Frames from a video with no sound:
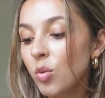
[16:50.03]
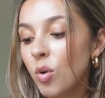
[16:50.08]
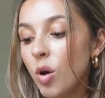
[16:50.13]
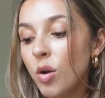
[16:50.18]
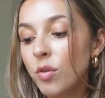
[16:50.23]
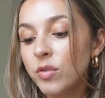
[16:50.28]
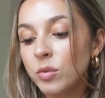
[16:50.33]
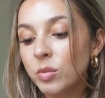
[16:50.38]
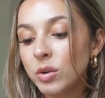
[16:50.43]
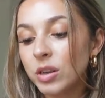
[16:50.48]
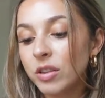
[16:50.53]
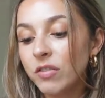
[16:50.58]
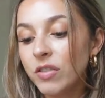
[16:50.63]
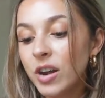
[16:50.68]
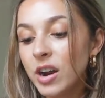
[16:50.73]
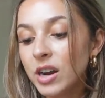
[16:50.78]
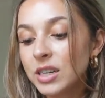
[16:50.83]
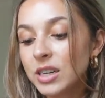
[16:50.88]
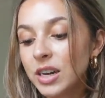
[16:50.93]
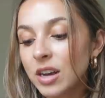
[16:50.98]
woven with
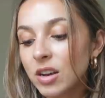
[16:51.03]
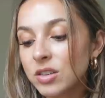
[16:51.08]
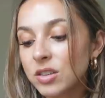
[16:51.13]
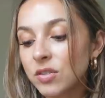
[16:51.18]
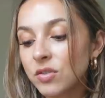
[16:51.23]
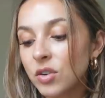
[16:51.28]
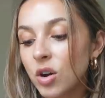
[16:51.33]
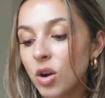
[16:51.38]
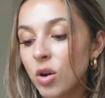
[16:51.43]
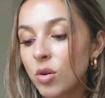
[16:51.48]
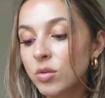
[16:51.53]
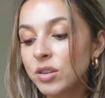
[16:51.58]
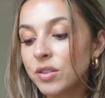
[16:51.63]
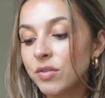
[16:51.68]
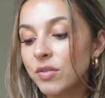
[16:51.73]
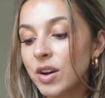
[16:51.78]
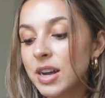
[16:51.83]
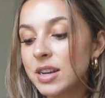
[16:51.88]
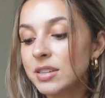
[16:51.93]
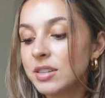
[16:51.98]
fairy tales of her own
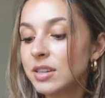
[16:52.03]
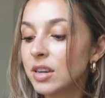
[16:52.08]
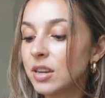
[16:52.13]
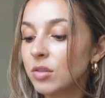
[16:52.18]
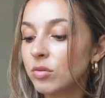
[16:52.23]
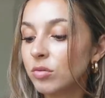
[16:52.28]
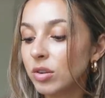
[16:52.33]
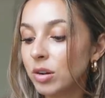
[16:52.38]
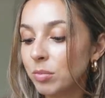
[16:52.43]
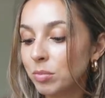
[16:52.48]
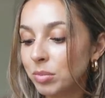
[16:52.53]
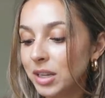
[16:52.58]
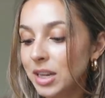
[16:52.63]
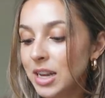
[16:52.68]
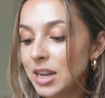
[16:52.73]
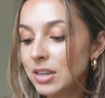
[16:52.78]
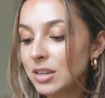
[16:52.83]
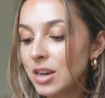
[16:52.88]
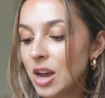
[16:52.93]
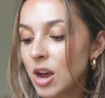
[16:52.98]
devising and
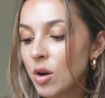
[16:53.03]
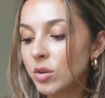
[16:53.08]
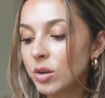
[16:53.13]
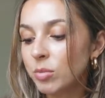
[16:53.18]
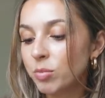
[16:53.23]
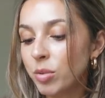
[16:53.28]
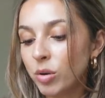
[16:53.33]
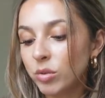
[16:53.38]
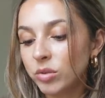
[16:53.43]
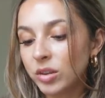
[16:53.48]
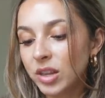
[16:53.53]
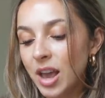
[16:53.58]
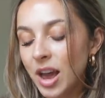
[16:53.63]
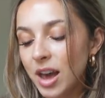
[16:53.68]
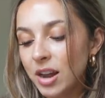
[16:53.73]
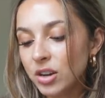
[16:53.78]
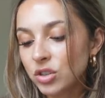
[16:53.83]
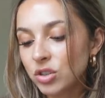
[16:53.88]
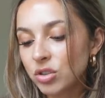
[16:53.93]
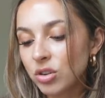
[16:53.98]
replete with both
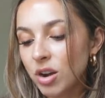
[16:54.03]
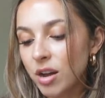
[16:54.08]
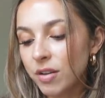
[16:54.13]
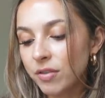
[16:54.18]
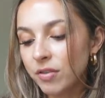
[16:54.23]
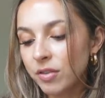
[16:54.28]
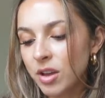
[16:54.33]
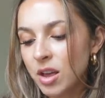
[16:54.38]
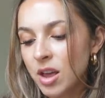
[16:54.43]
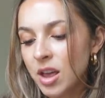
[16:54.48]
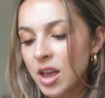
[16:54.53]
catastrophe